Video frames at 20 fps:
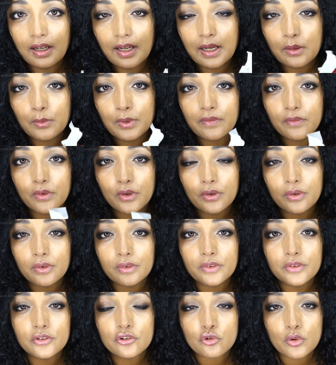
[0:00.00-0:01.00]

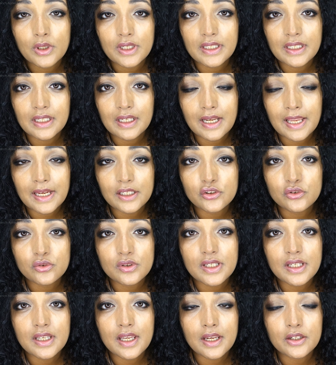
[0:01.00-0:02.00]
However, the training like
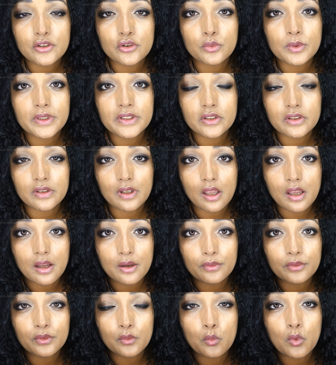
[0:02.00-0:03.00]
today, I do it
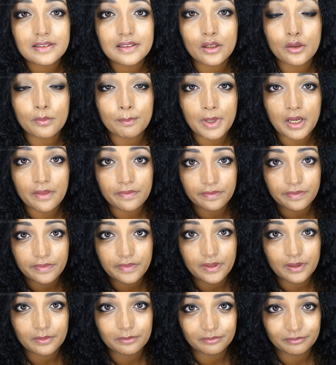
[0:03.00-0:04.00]
once
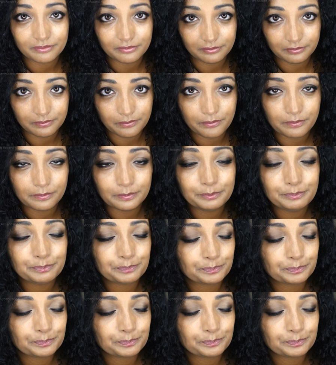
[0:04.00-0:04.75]
a month.